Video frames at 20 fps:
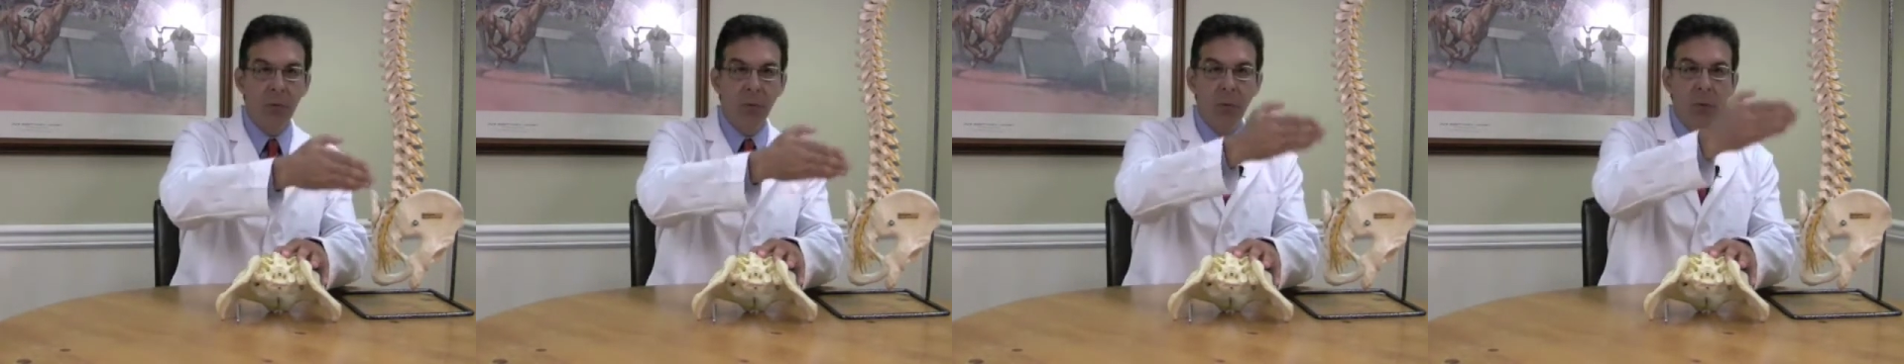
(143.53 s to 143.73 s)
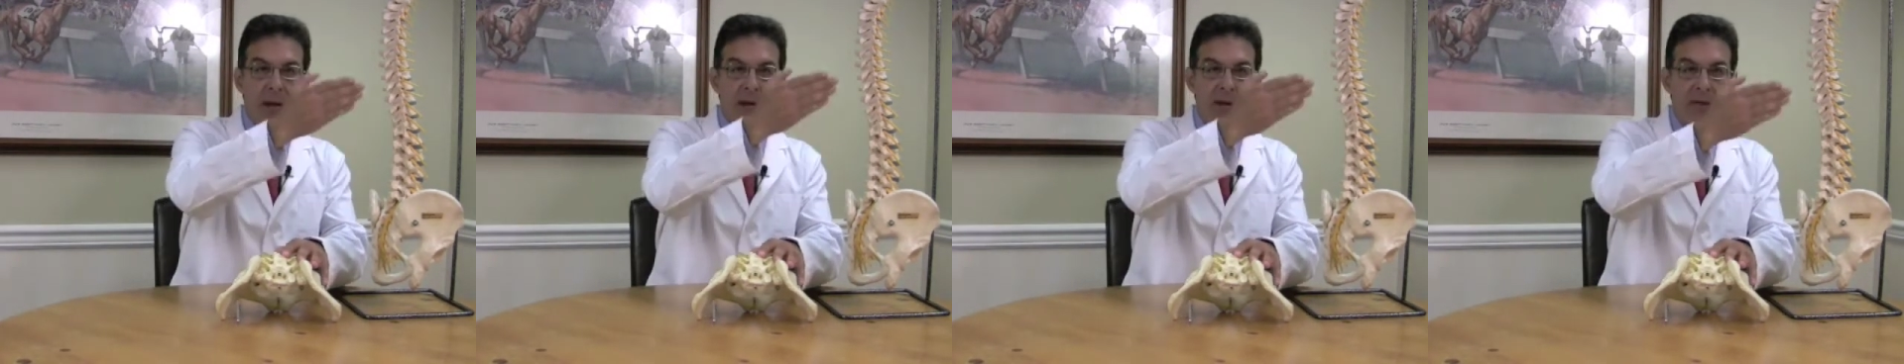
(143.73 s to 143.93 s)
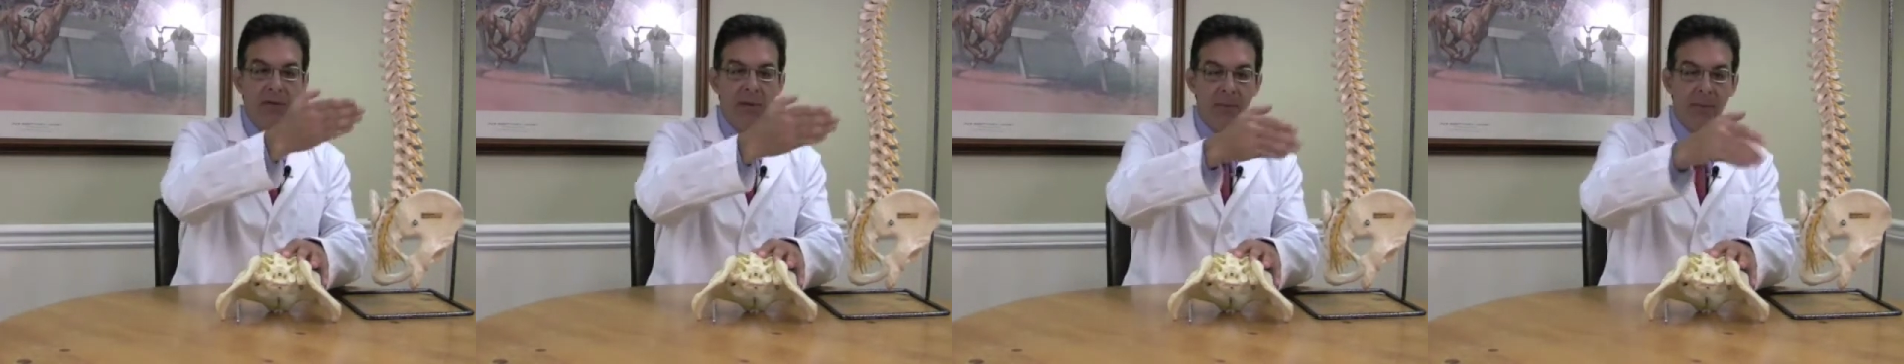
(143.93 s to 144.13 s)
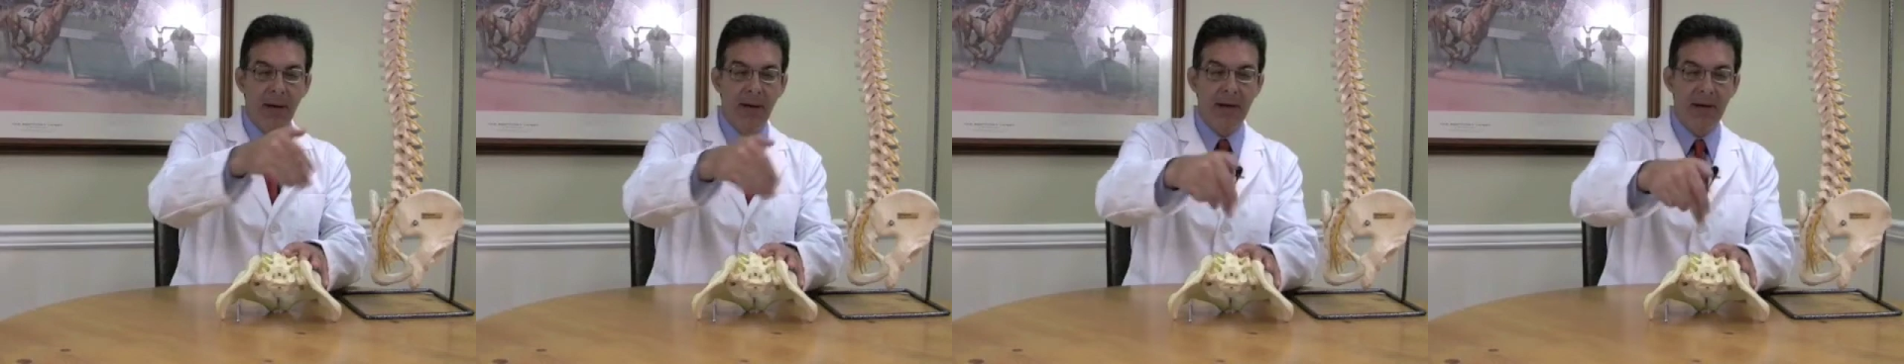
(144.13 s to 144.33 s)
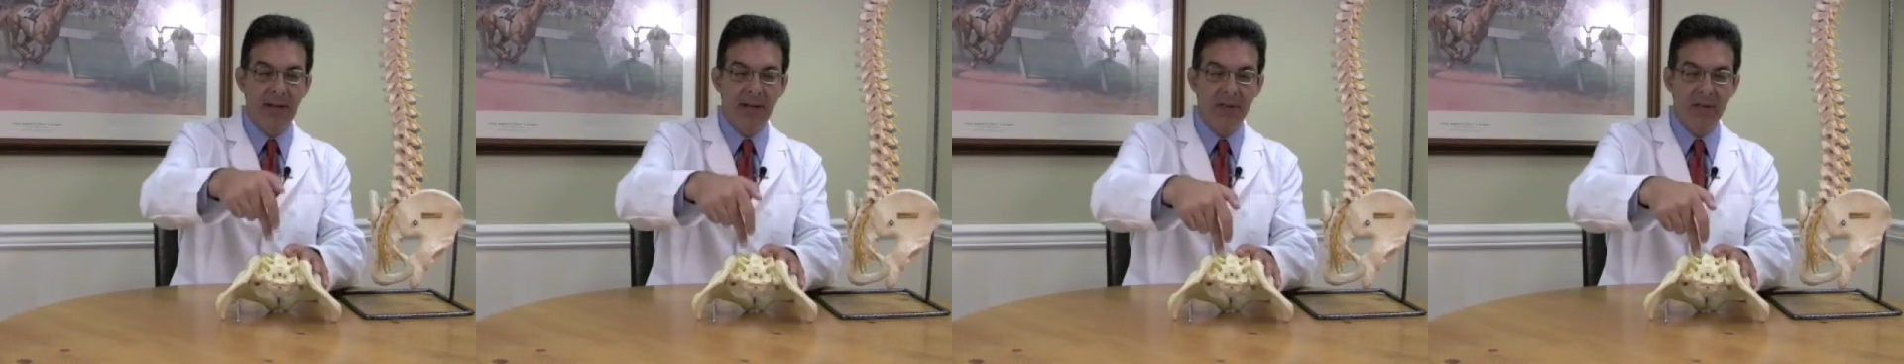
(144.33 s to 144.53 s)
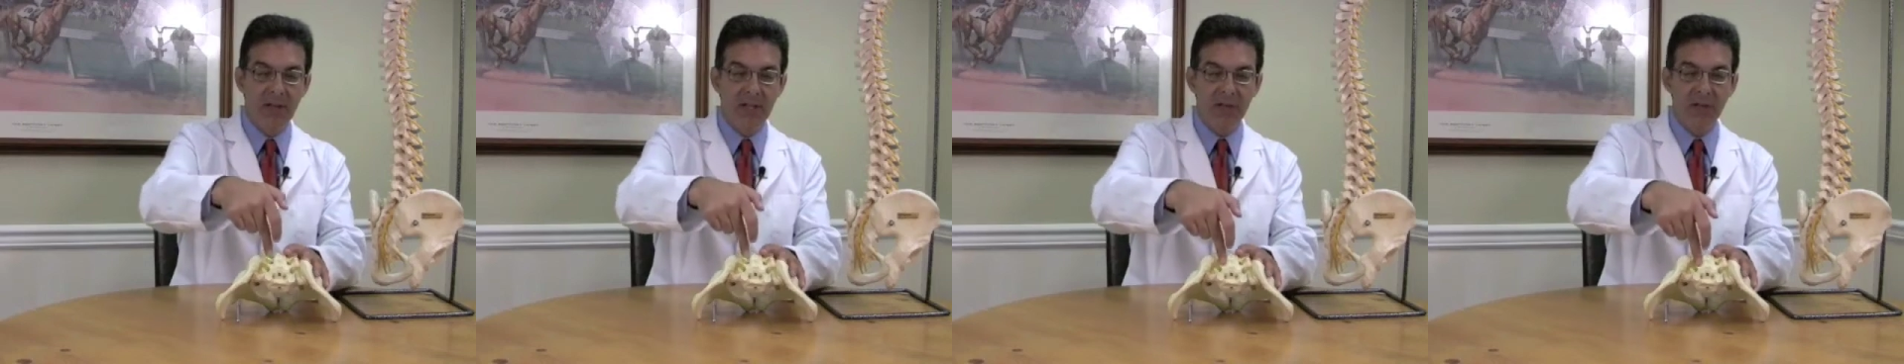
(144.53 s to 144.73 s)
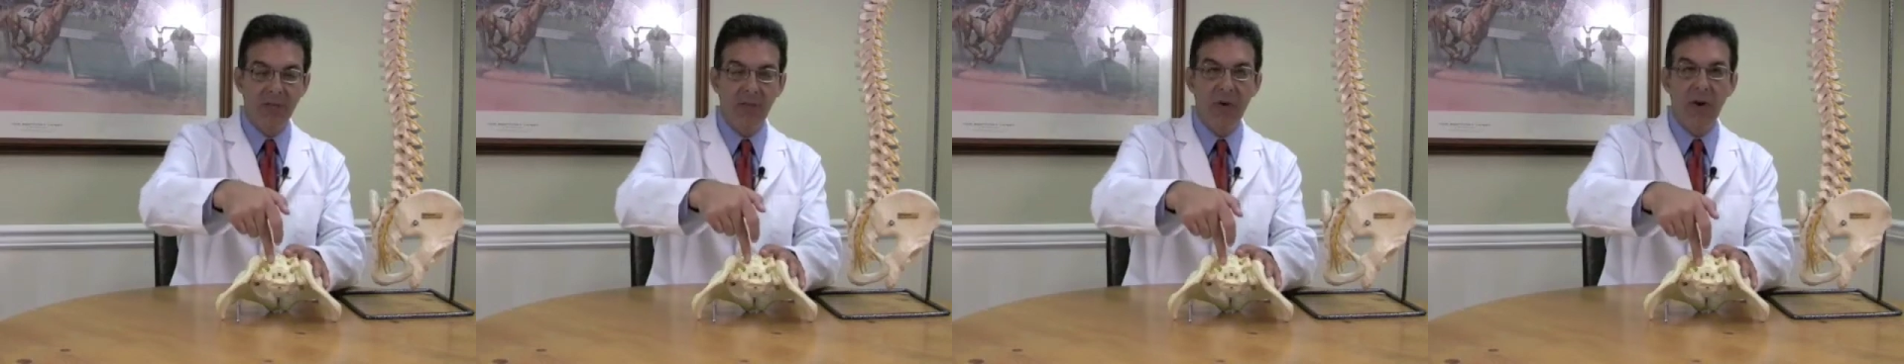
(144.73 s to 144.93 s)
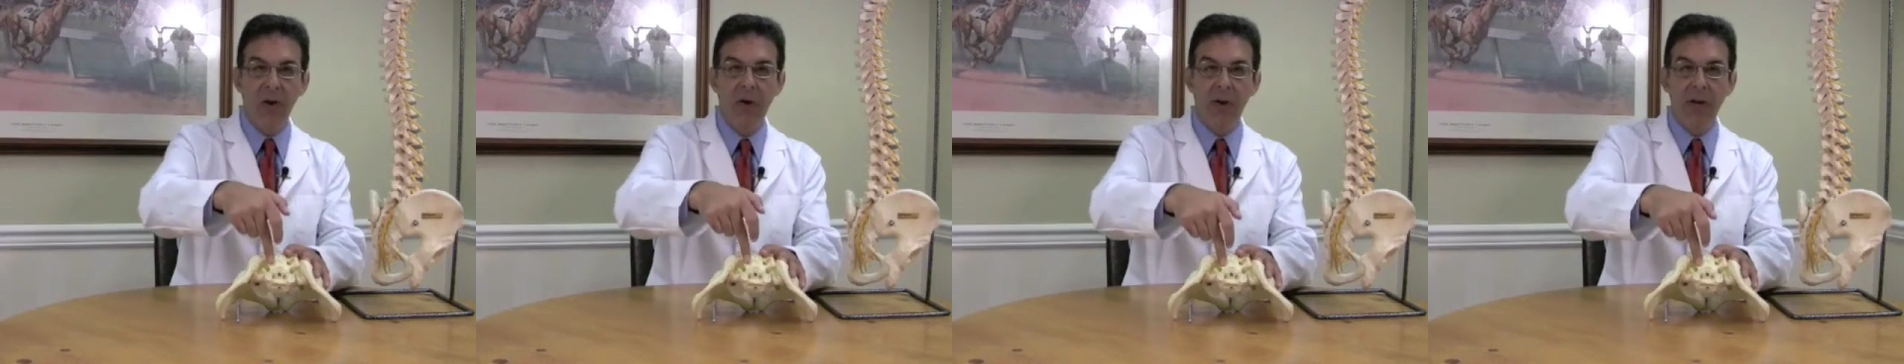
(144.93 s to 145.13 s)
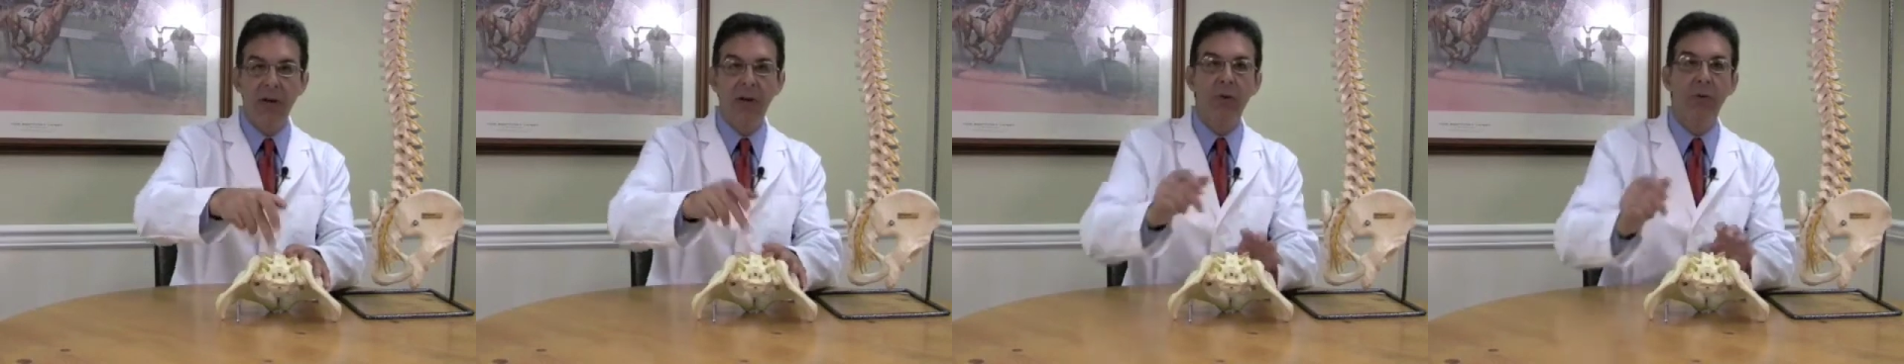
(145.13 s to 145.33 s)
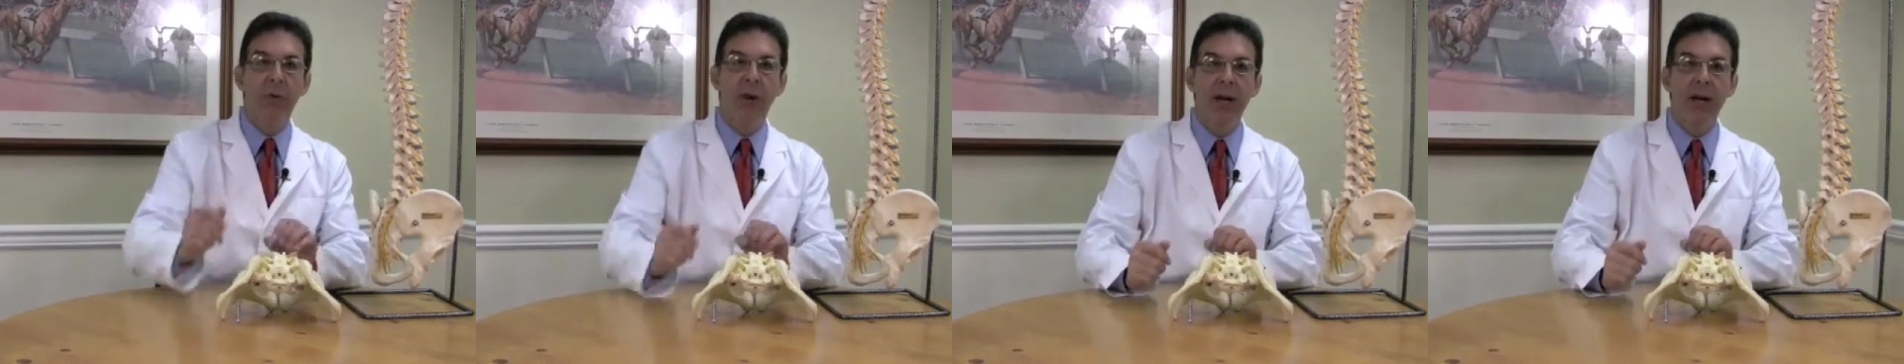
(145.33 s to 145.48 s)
weight of the body that's falling